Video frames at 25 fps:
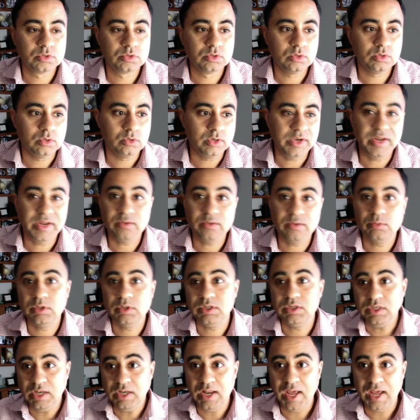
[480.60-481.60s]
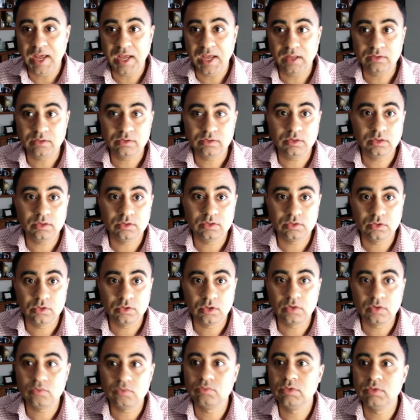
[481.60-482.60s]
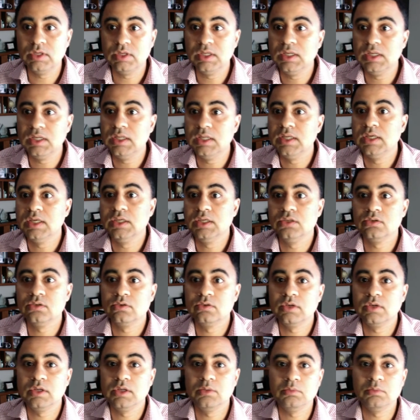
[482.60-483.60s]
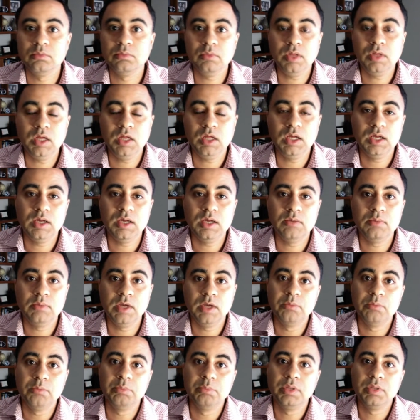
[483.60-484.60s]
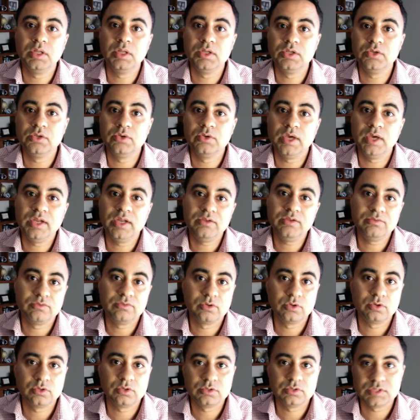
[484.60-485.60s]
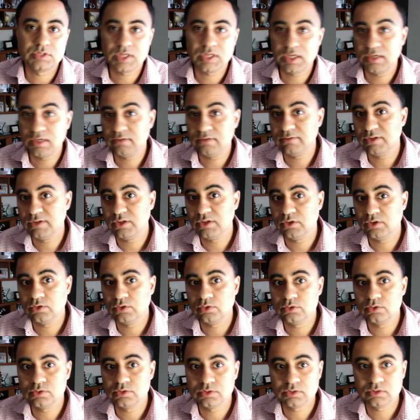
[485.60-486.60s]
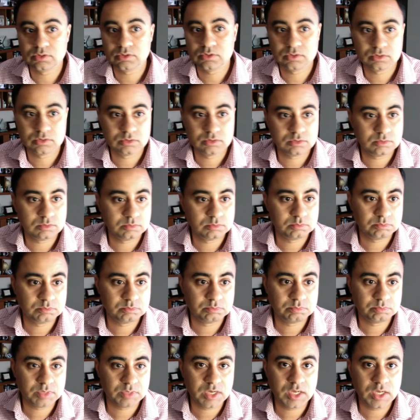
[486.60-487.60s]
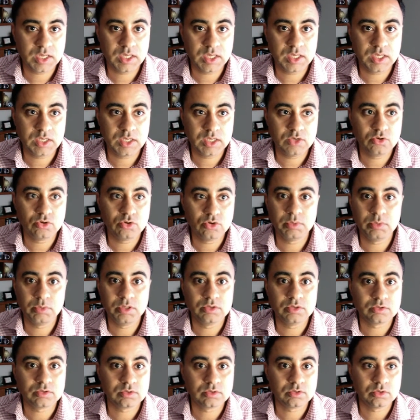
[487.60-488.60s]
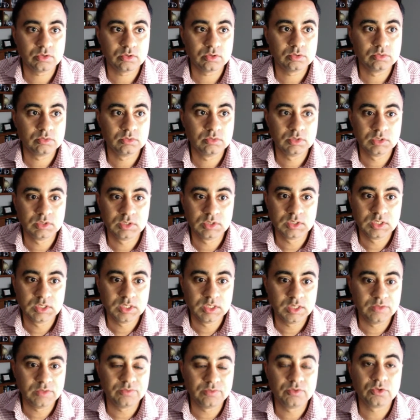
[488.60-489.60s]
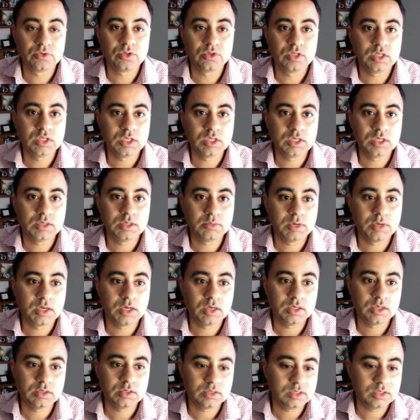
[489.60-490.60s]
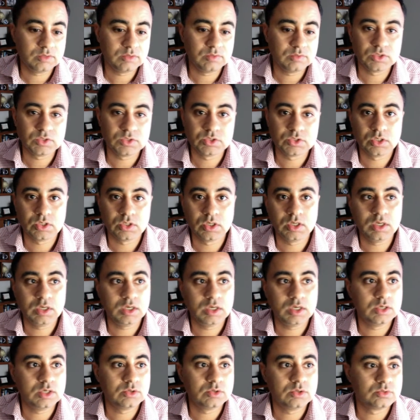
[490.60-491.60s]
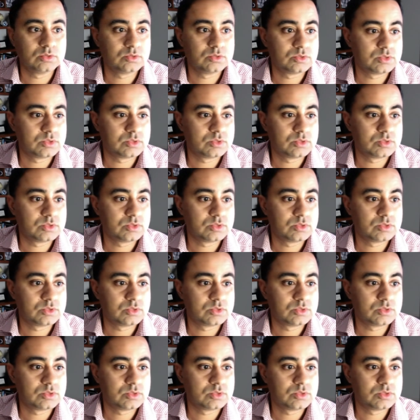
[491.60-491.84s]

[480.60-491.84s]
or networked NAS is not really hindering my ability to edit photos, edit videos, by no means. So if you're thinking about it, give it a shot. I don't